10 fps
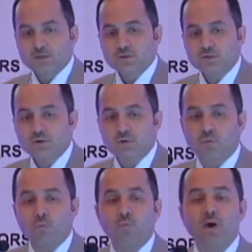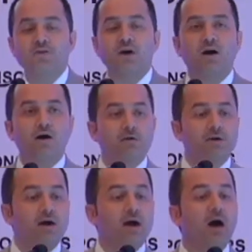So what are
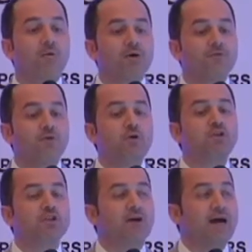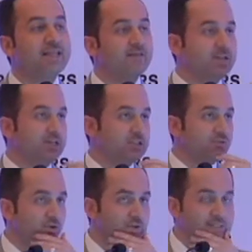our future activities
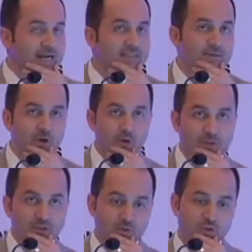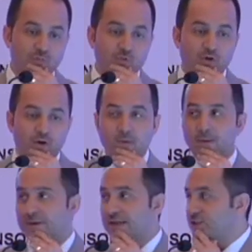for this antimicrobial stewardship program?
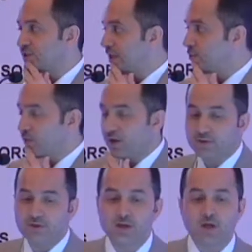I'm going to just end with that.